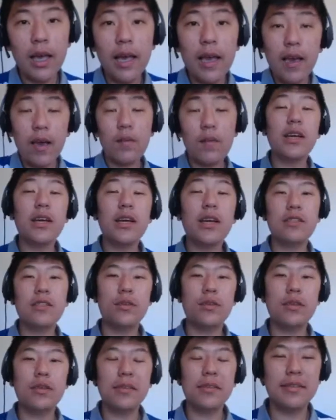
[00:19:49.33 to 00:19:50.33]
Hope you guys
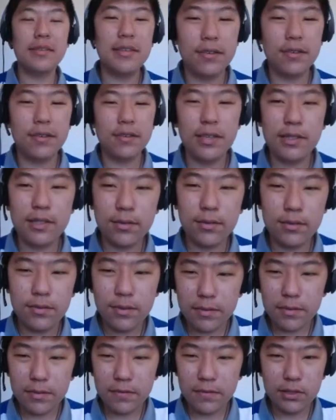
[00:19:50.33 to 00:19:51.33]
enjoyed this series. It was
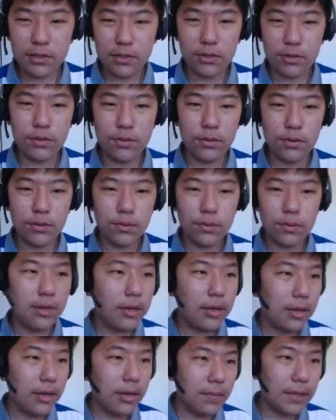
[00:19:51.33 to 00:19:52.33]
really fun to do.
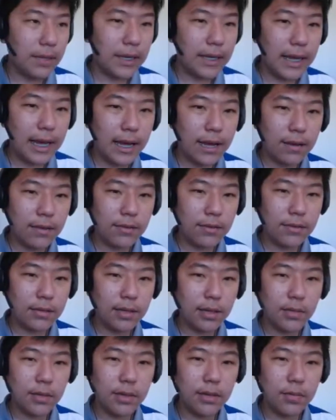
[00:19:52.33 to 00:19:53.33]
But now it looks
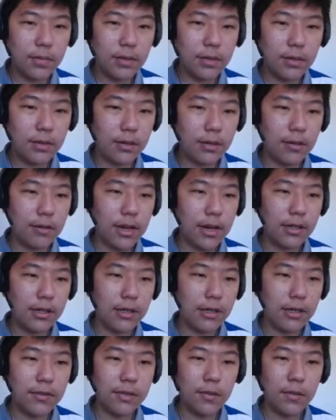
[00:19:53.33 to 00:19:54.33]
like my computer's going to crash
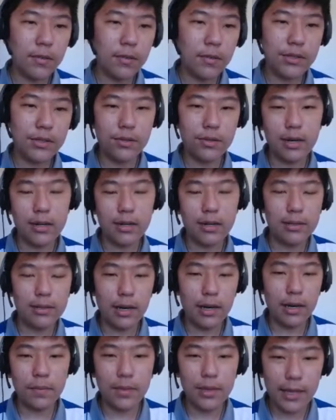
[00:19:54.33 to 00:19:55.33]
every time I try to
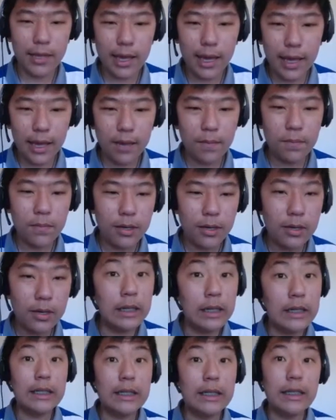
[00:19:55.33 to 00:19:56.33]
start up the game.
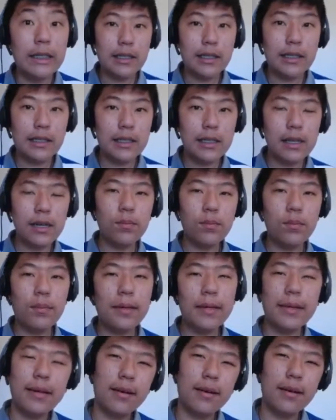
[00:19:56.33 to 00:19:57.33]
So
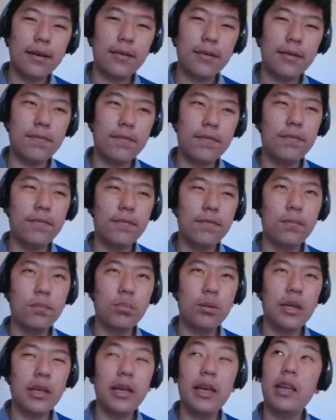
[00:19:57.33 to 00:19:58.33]
we can't
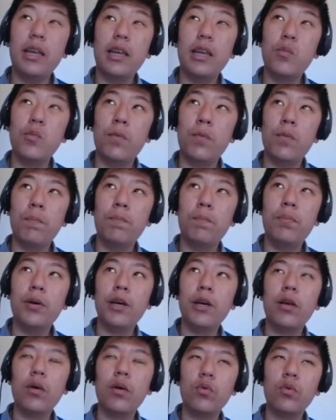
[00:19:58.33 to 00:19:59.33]
play it anymore.
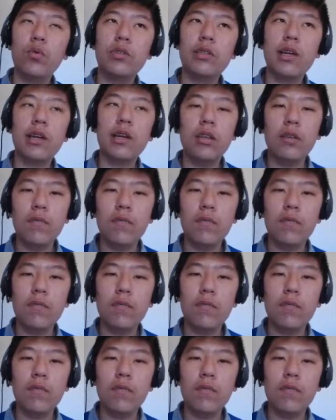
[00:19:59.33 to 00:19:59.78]
But we'll start a new